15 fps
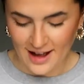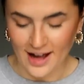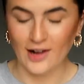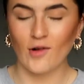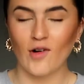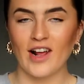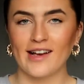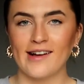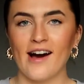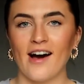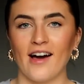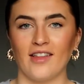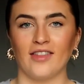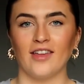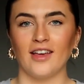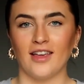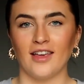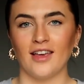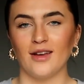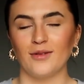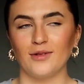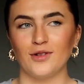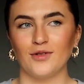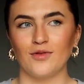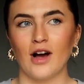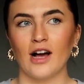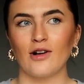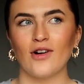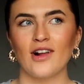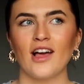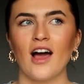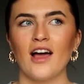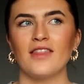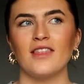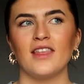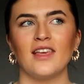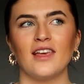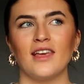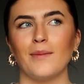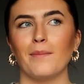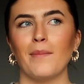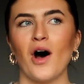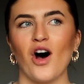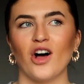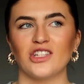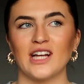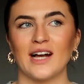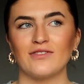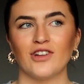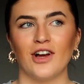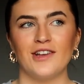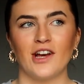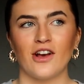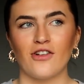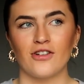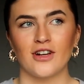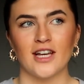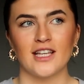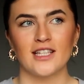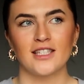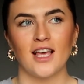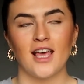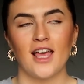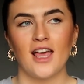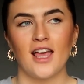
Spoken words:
I got it cut thinking it would, I got it cut in the March after I'd done Greece,